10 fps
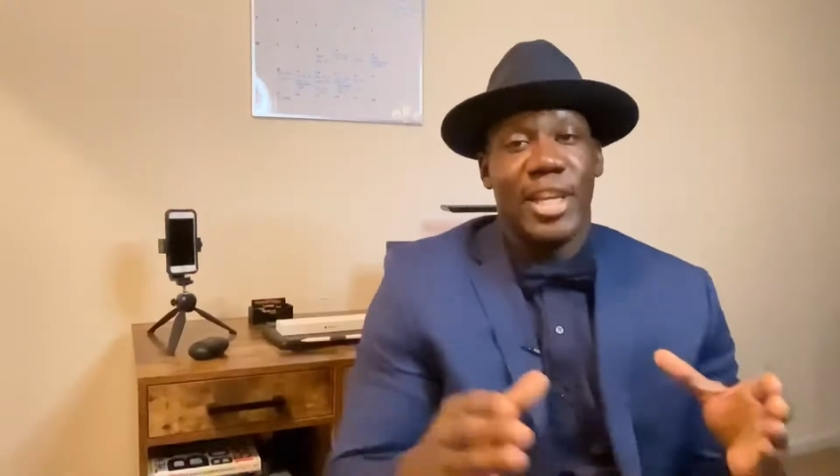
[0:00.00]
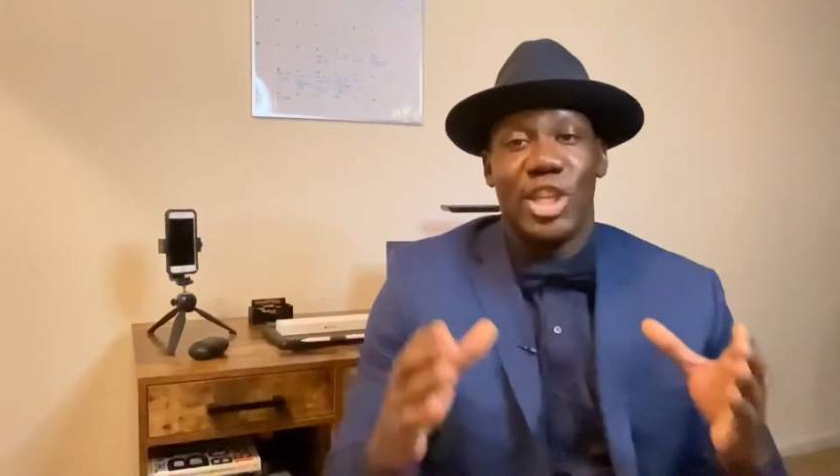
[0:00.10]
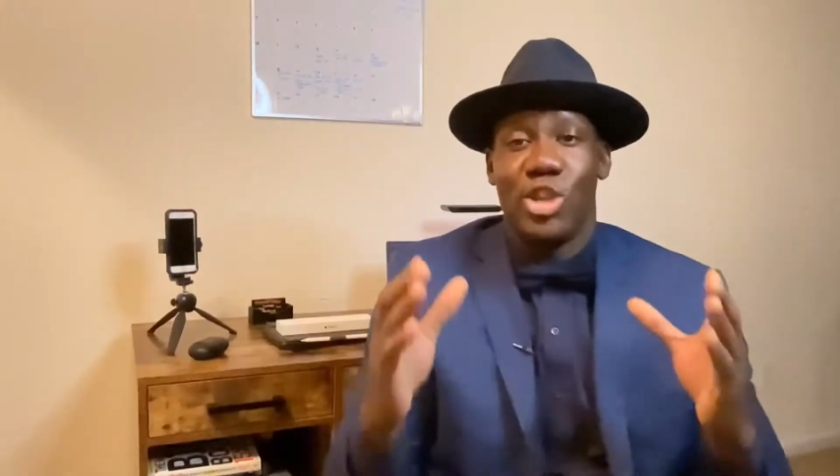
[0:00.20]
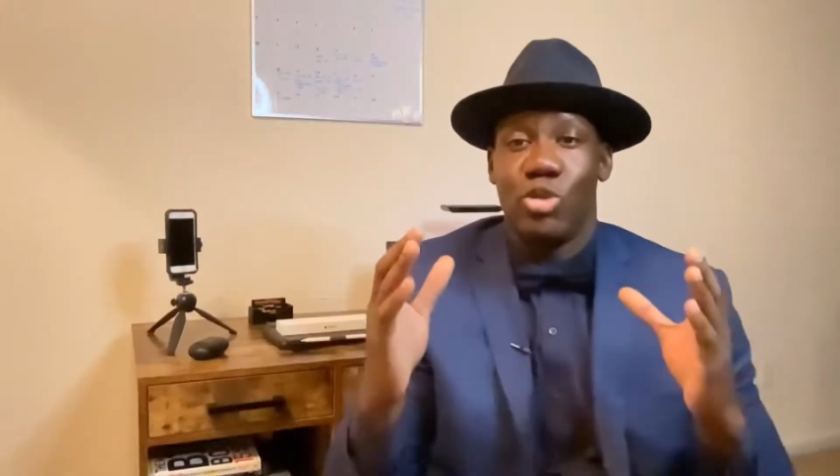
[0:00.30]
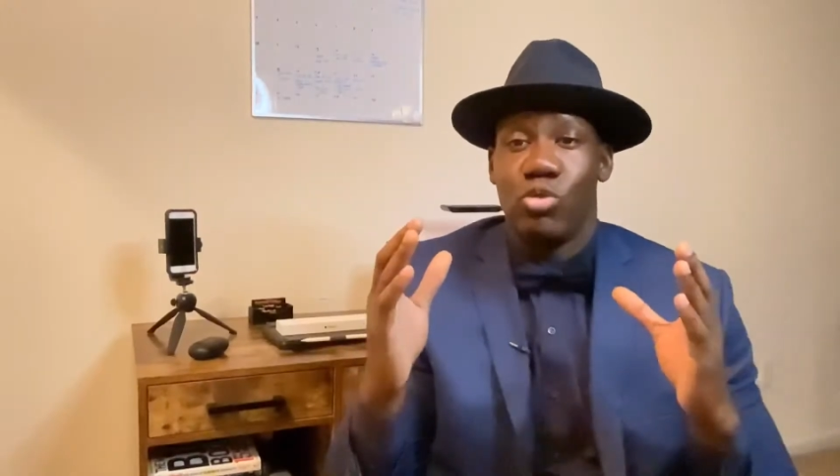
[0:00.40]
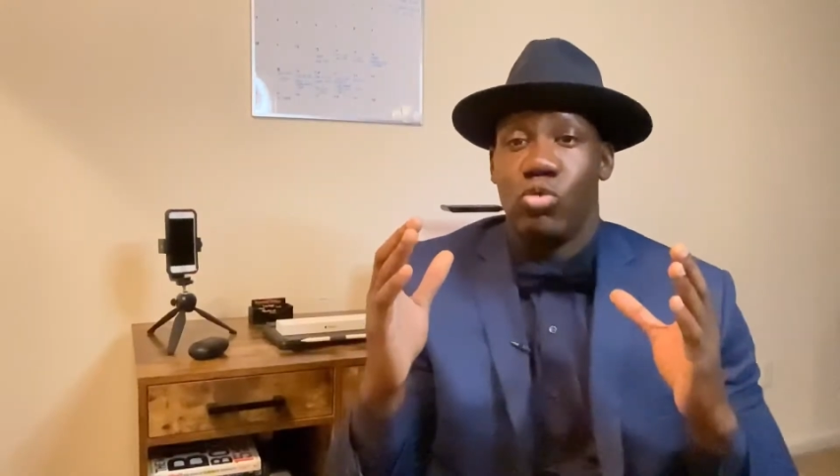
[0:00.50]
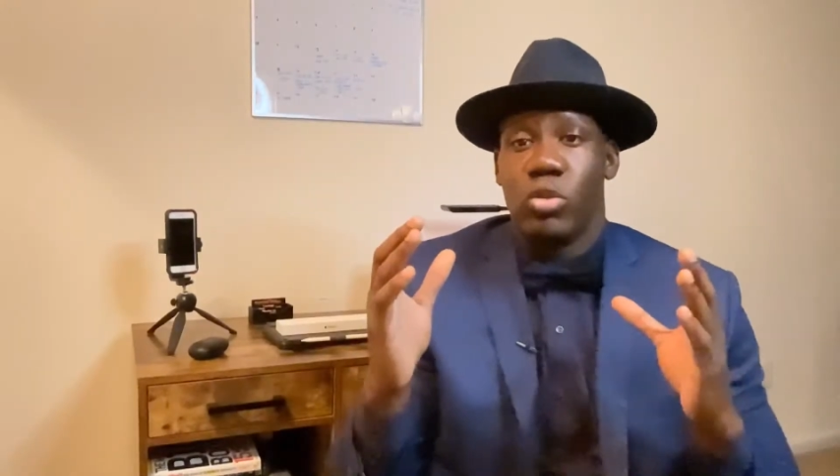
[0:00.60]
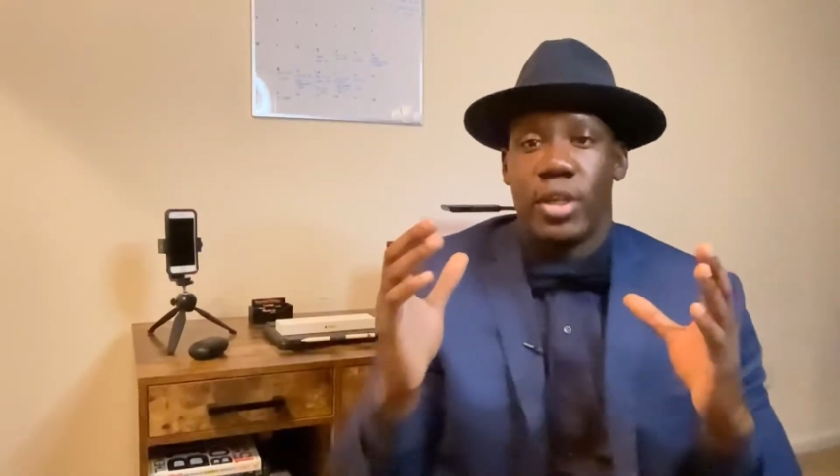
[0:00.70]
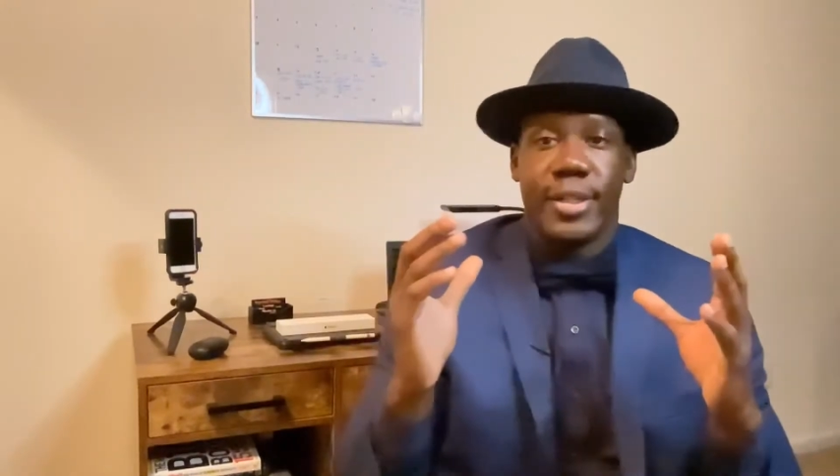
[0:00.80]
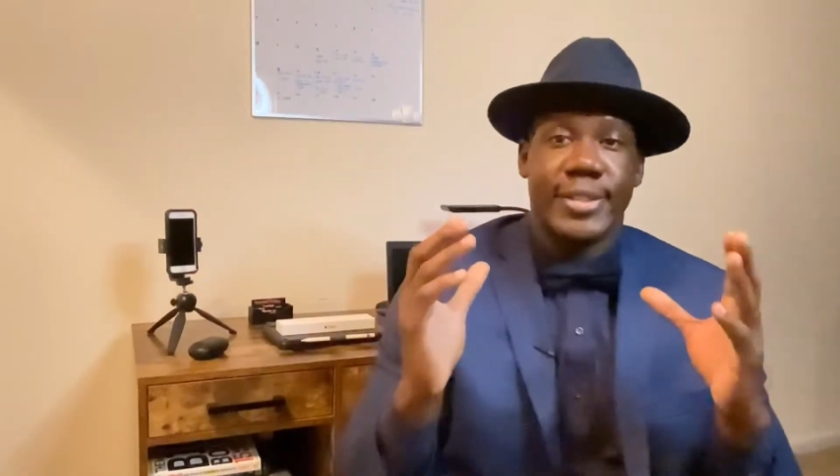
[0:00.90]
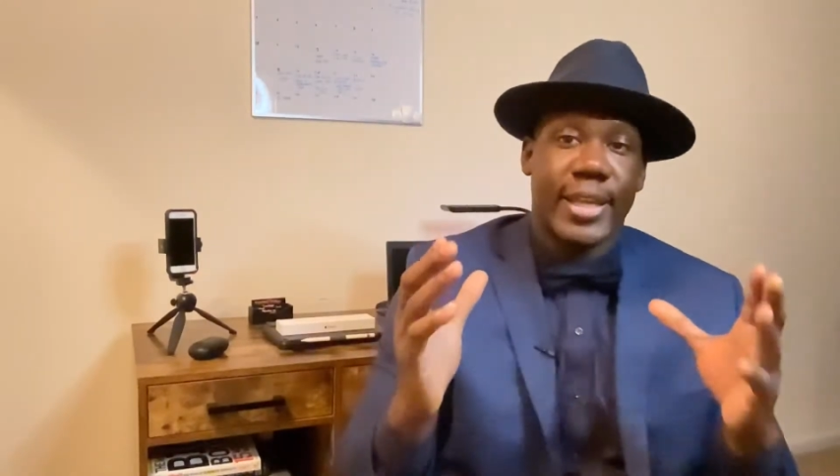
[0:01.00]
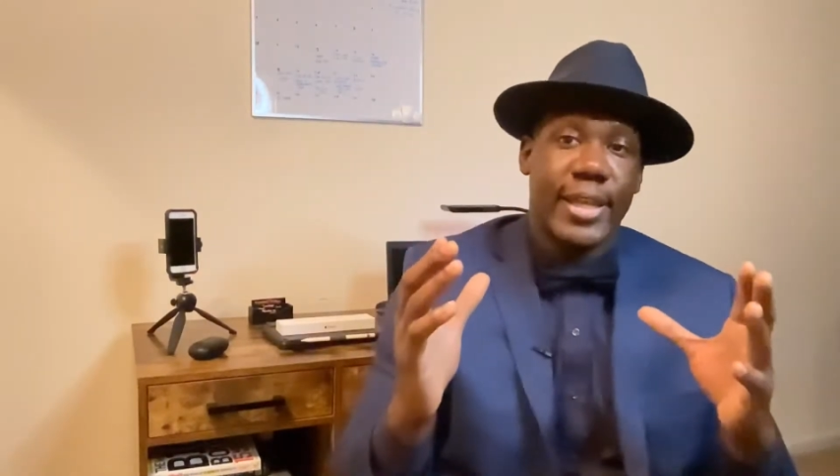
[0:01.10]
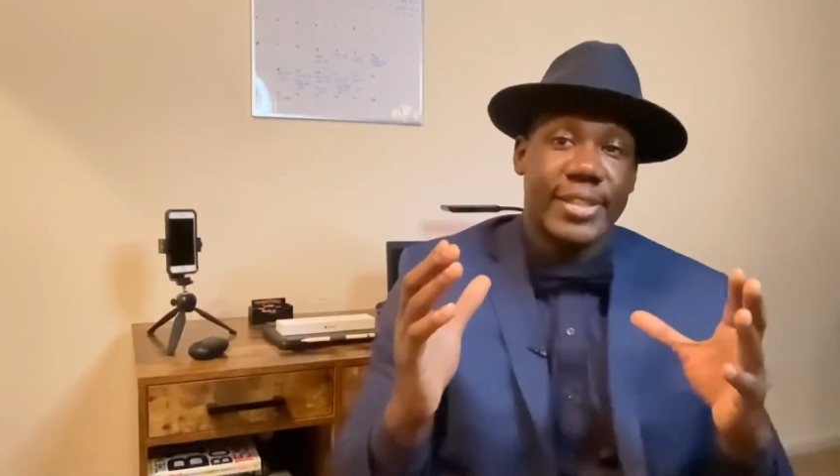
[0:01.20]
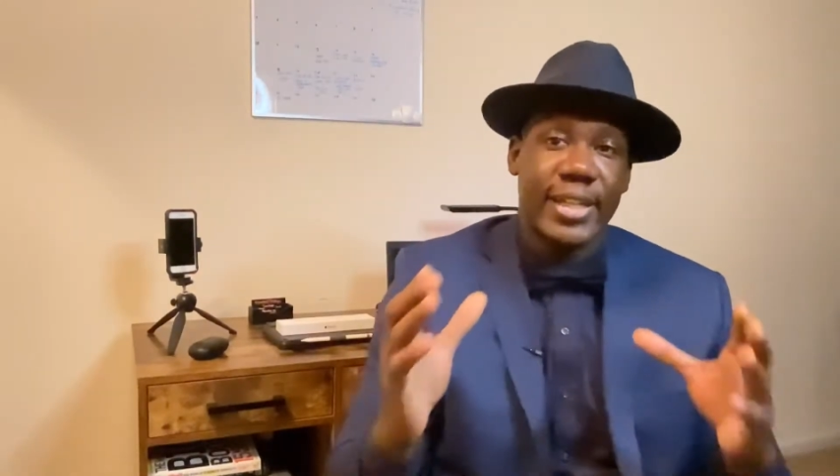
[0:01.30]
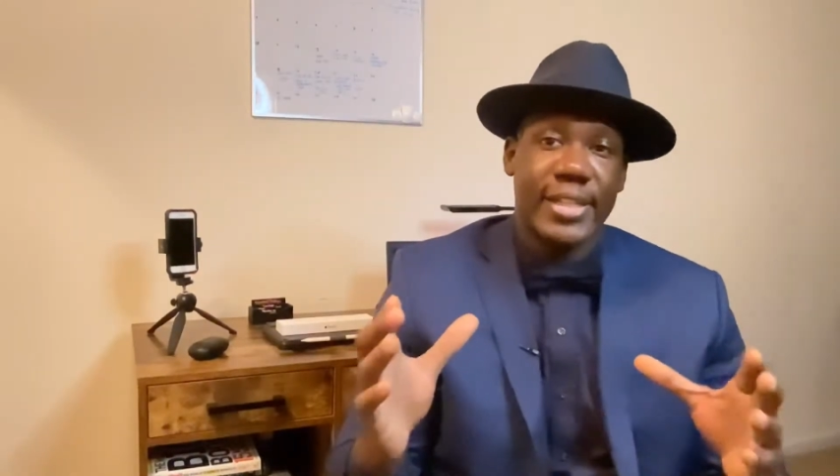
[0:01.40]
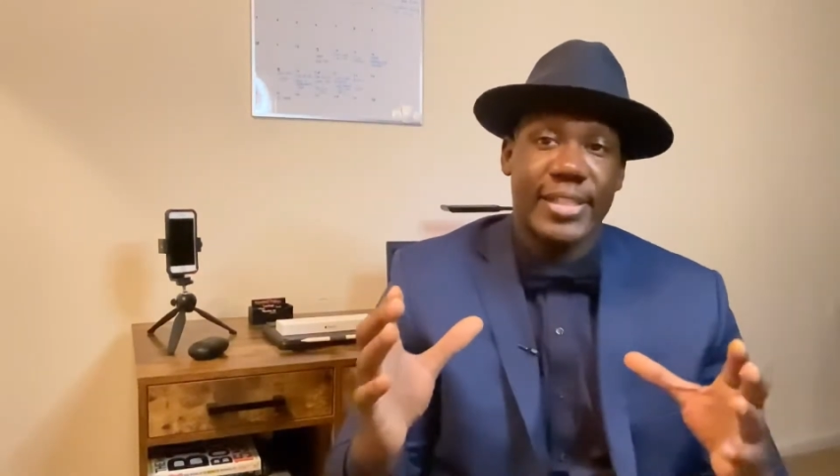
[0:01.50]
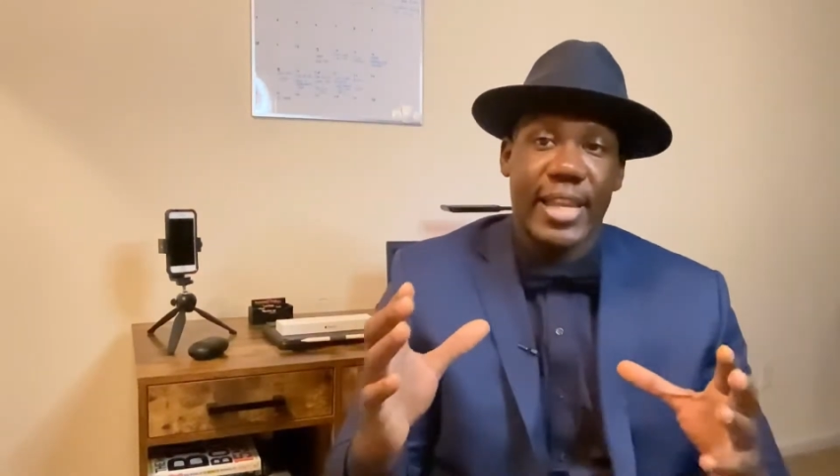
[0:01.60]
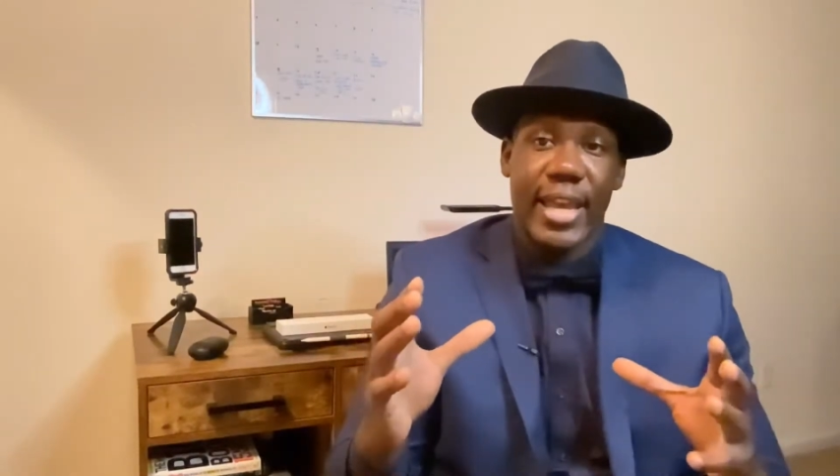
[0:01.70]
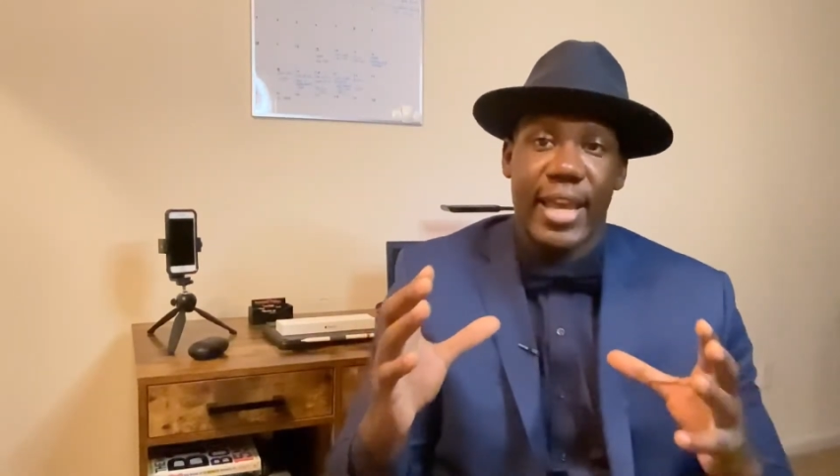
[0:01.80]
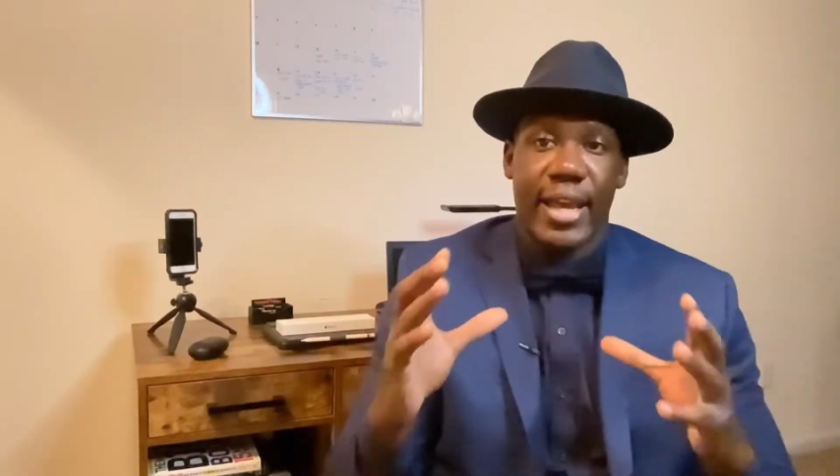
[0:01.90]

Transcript: you set aside